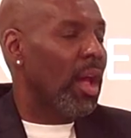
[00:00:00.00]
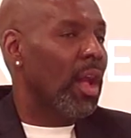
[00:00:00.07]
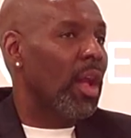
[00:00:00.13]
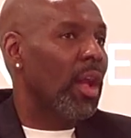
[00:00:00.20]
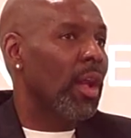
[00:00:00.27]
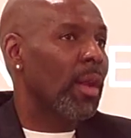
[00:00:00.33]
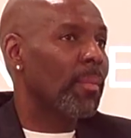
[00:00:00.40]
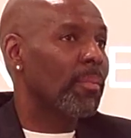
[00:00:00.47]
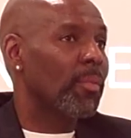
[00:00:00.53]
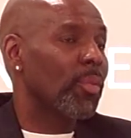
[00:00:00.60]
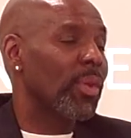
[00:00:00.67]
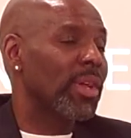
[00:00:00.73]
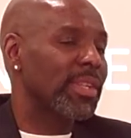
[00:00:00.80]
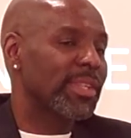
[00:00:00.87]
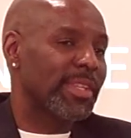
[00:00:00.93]

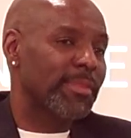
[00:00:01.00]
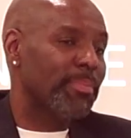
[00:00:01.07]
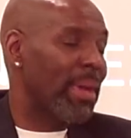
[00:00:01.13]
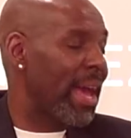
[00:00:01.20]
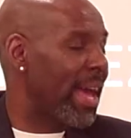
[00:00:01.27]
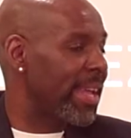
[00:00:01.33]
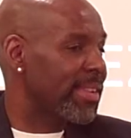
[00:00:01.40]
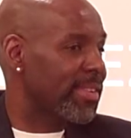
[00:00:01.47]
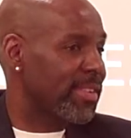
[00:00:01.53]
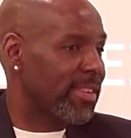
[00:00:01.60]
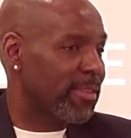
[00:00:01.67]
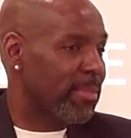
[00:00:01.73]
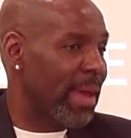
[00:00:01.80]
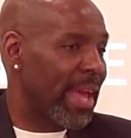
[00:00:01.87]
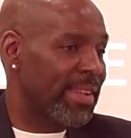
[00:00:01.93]
Well, this past
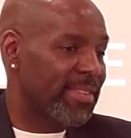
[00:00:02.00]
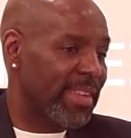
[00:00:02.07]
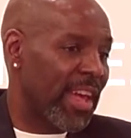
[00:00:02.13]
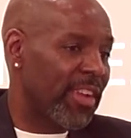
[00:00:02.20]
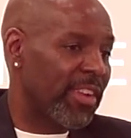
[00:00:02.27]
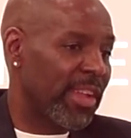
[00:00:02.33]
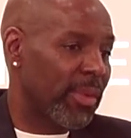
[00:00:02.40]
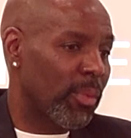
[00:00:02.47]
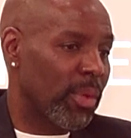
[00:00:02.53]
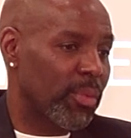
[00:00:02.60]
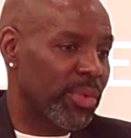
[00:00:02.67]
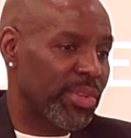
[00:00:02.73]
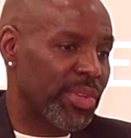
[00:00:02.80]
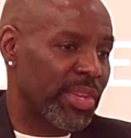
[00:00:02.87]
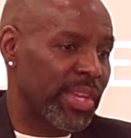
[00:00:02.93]
Saturday,
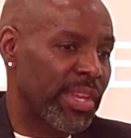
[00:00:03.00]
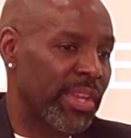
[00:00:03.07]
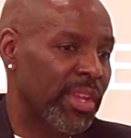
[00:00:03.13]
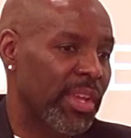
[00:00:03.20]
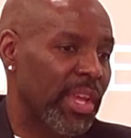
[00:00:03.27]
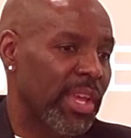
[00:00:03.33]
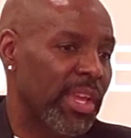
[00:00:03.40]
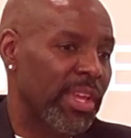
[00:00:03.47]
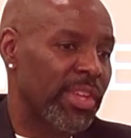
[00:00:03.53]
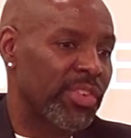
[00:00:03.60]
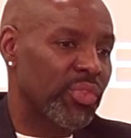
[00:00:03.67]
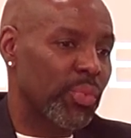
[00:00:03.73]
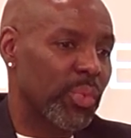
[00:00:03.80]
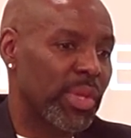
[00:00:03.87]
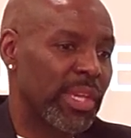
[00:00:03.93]
what we did
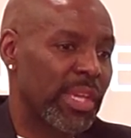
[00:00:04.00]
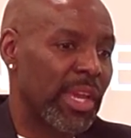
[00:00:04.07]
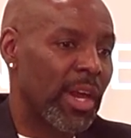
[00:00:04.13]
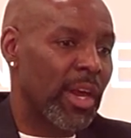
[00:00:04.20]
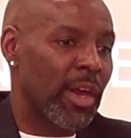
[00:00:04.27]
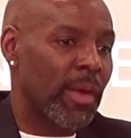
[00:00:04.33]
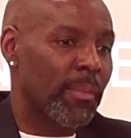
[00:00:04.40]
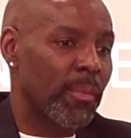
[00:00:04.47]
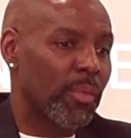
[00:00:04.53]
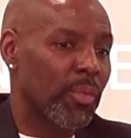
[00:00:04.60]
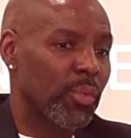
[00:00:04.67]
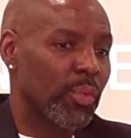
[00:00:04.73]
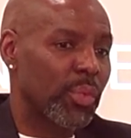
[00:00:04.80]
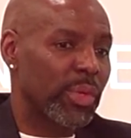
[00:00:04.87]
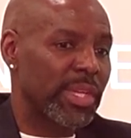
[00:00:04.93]
is we
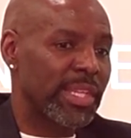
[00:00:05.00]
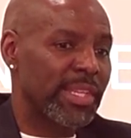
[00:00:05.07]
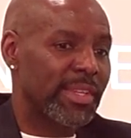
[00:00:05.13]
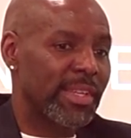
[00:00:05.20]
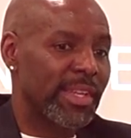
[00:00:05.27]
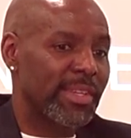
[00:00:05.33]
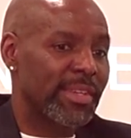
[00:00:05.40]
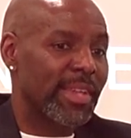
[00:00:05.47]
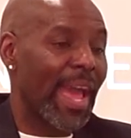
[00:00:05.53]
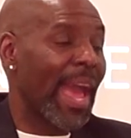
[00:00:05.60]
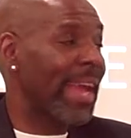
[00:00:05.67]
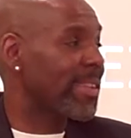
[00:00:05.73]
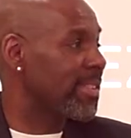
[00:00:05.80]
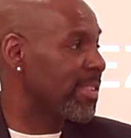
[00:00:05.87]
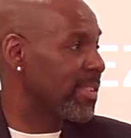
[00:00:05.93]
did
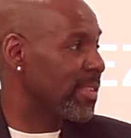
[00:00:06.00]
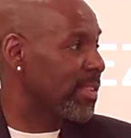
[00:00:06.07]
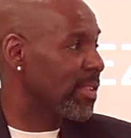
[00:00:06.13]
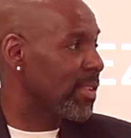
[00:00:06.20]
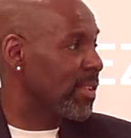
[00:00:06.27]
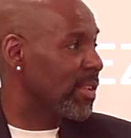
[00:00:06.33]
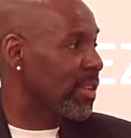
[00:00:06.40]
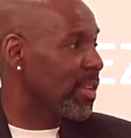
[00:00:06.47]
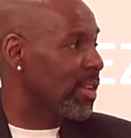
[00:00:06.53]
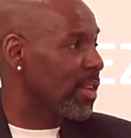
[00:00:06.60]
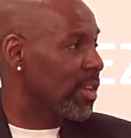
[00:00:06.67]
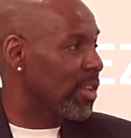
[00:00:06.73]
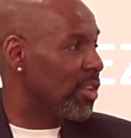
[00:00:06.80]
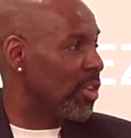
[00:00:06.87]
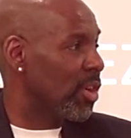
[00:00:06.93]
taxes.
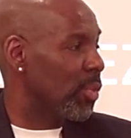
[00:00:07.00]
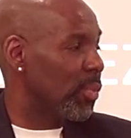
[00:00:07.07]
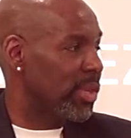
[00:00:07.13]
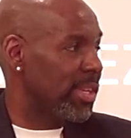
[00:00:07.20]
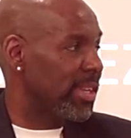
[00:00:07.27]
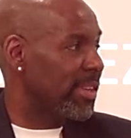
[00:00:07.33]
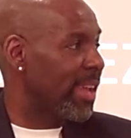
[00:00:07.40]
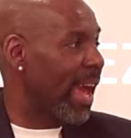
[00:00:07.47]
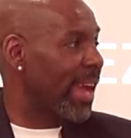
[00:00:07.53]
You know, we did